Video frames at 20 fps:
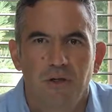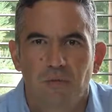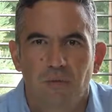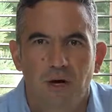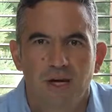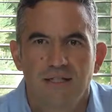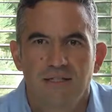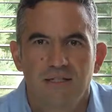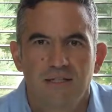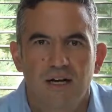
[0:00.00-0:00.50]
the
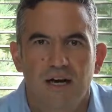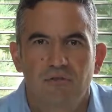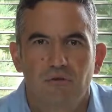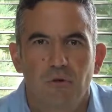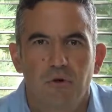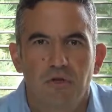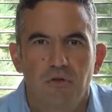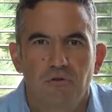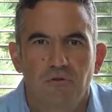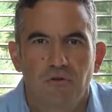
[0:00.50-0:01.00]
right stuff
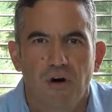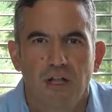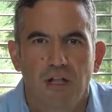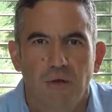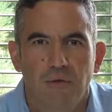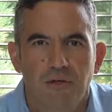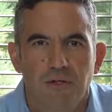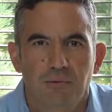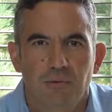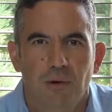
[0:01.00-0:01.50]
when you
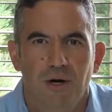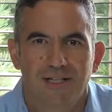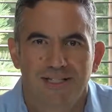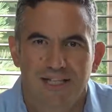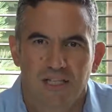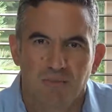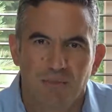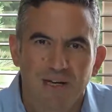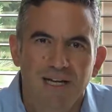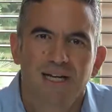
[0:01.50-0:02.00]
follow this
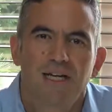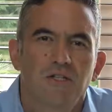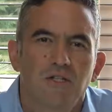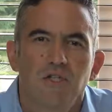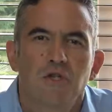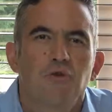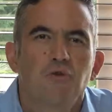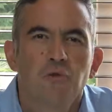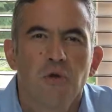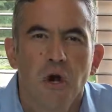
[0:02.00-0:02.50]
process because
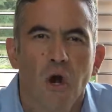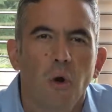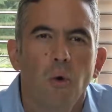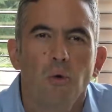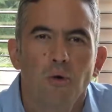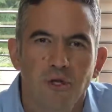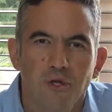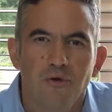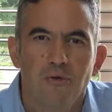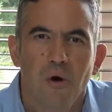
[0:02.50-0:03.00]
you
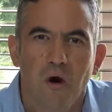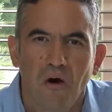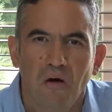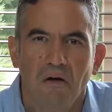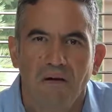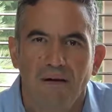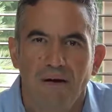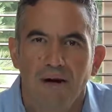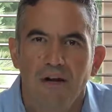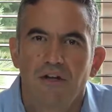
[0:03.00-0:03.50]
know you
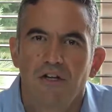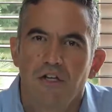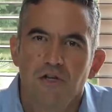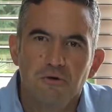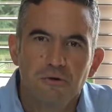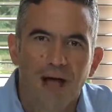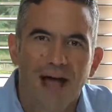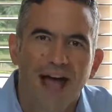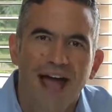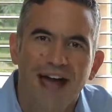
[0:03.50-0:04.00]
are.
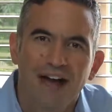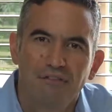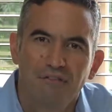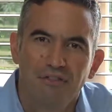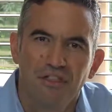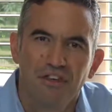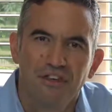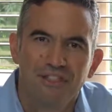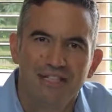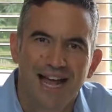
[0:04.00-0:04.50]
You
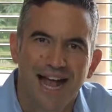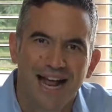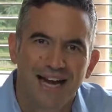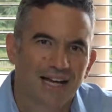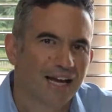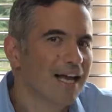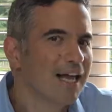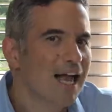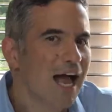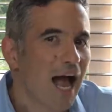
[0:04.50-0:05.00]
have the
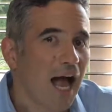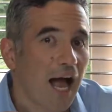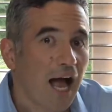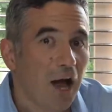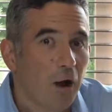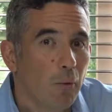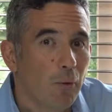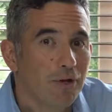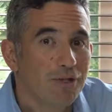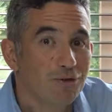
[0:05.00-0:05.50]
data,
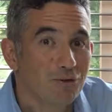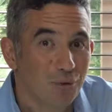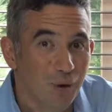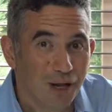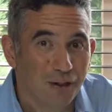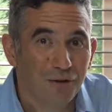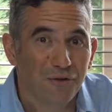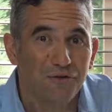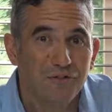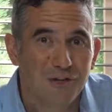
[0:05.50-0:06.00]
how it's
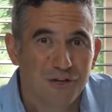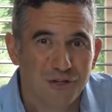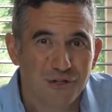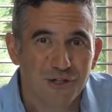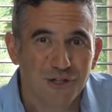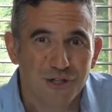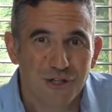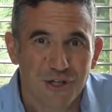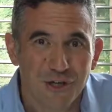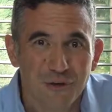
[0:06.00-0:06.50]
relevant
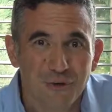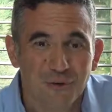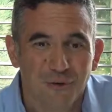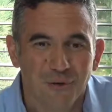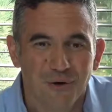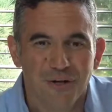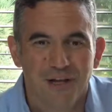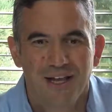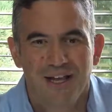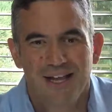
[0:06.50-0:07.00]
to
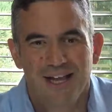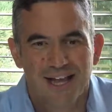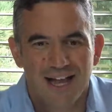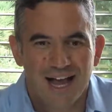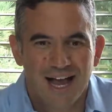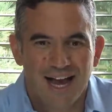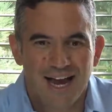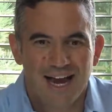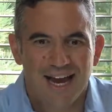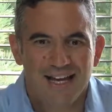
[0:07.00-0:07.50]
you.
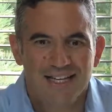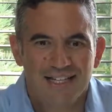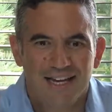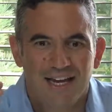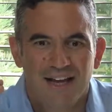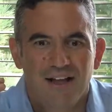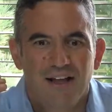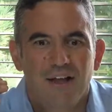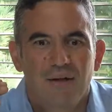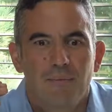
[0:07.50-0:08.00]
And
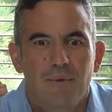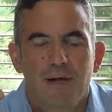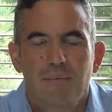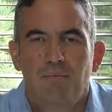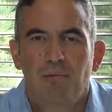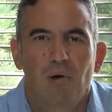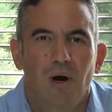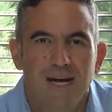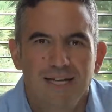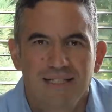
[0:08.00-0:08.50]
uh, it
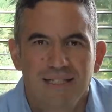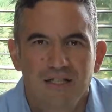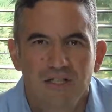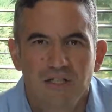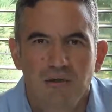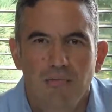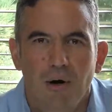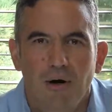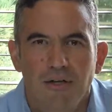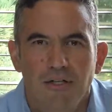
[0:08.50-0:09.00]
prizes
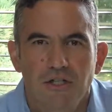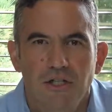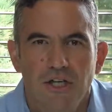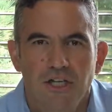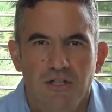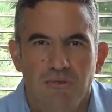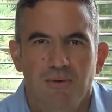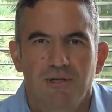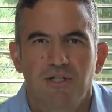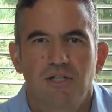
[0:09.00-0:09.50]
smart
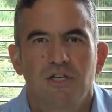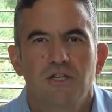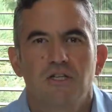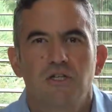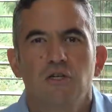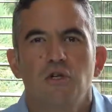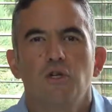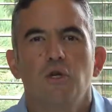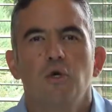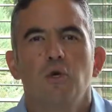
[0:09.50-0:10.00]
adjustments. This
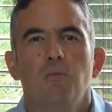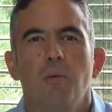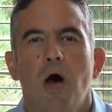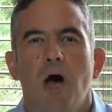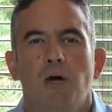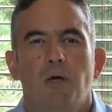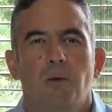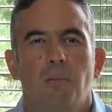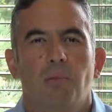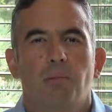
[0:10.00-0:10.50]
new
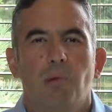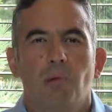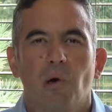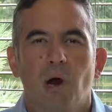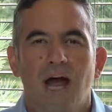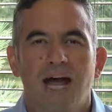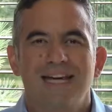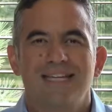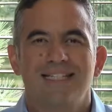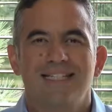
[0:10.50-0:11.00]
model
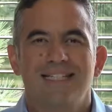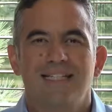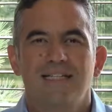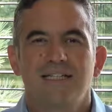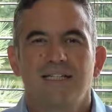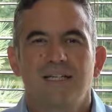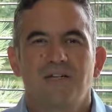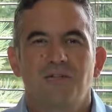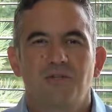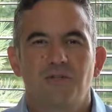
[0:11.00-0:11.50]

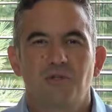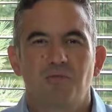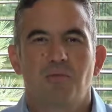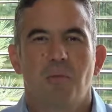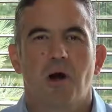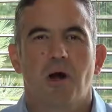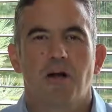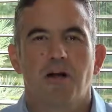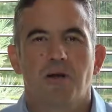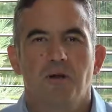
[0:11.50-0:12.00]
prizes
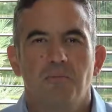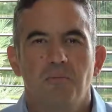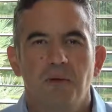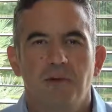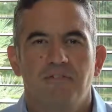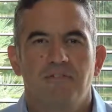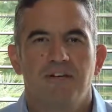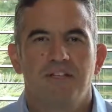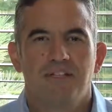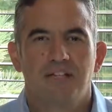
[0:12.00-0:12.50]
smart
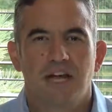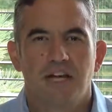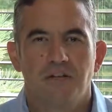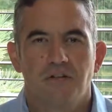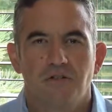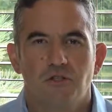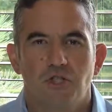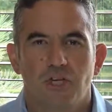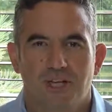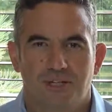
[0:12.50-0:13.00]
pivots and
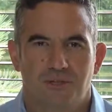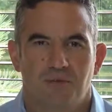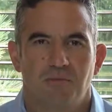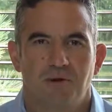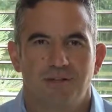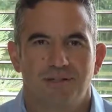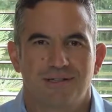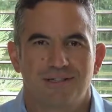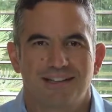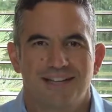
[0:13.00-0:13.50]

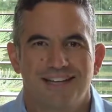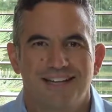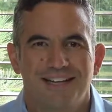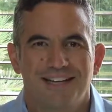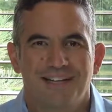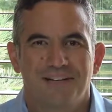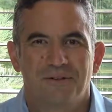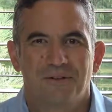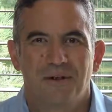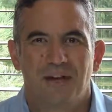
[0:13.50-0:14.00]
adjustments.
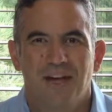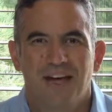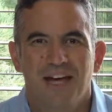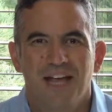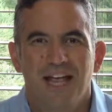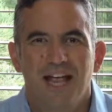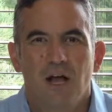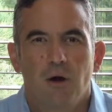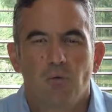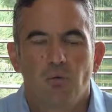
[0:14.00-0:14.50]
Okay?
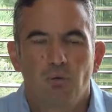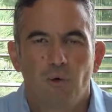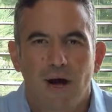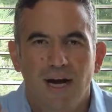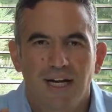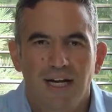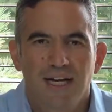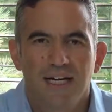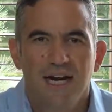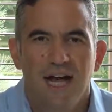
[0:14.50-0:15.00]

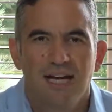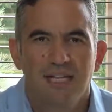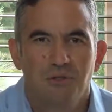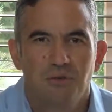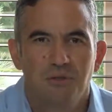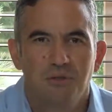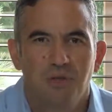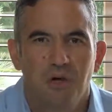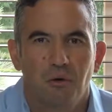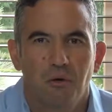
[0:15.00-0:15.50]
Recognize
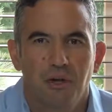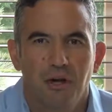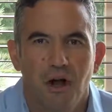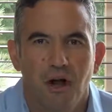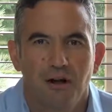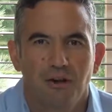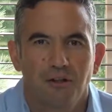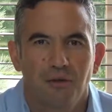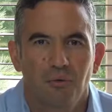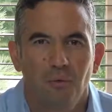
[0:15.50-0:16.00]
what's going
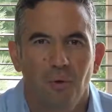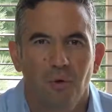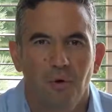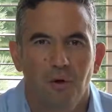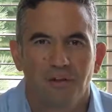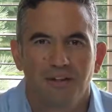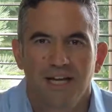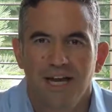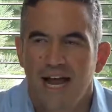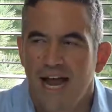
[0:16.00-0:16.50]
on in the
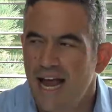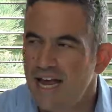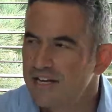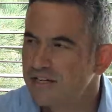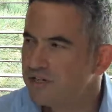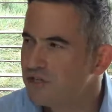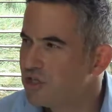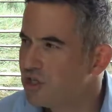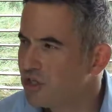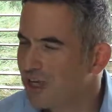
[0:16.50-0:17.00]
world and
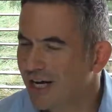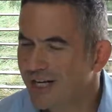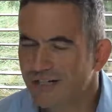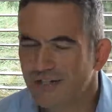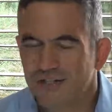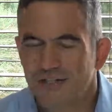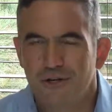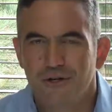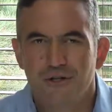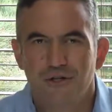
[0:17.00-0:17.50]

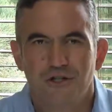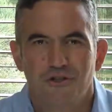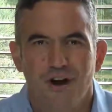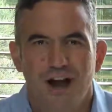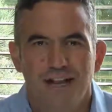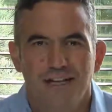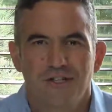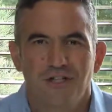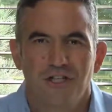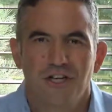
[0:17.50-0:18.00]
adjust your
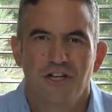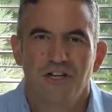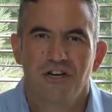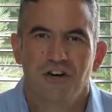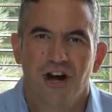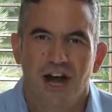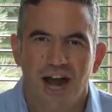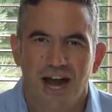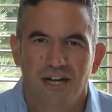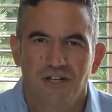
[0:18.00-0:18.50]
strategy and
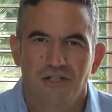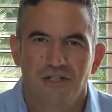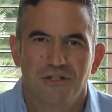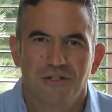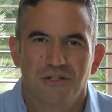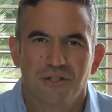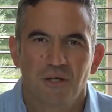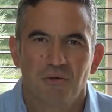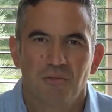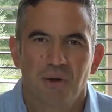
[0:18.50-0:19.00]
your
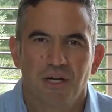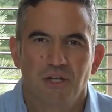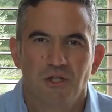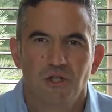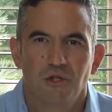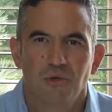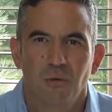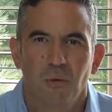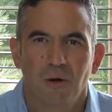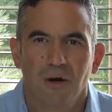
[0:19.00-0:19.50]
actions to make
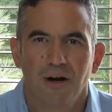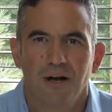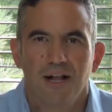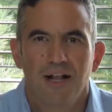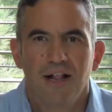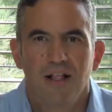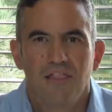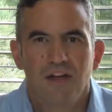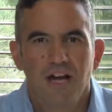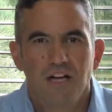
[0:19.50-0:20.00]
sure
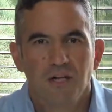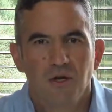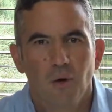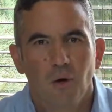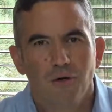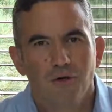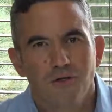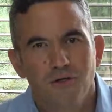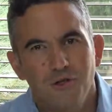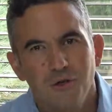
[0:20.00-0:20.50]
that you
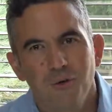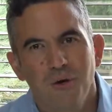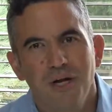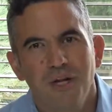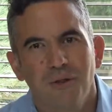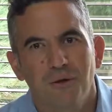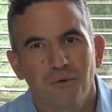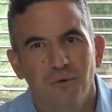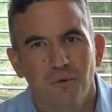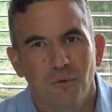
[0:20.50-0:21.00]
are
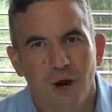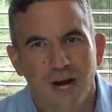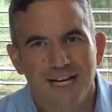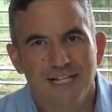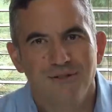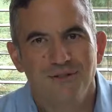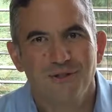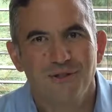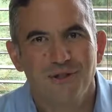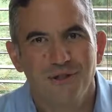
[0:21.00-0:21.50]
doing the
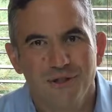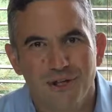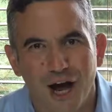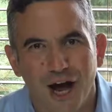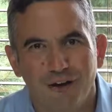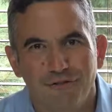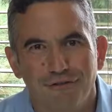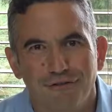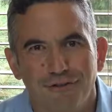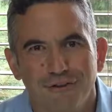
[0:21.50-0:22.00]
right
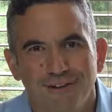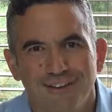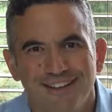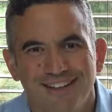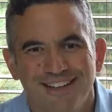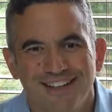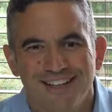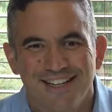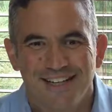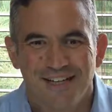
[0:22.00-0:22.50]
stuff.
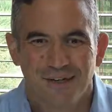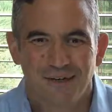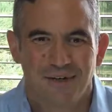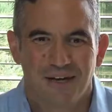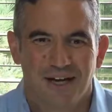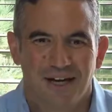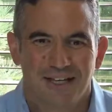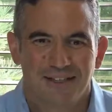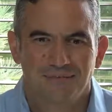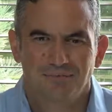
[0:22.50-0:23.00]

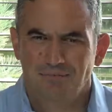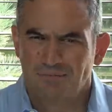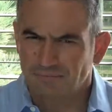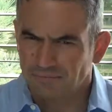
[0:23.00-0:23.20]
Okay?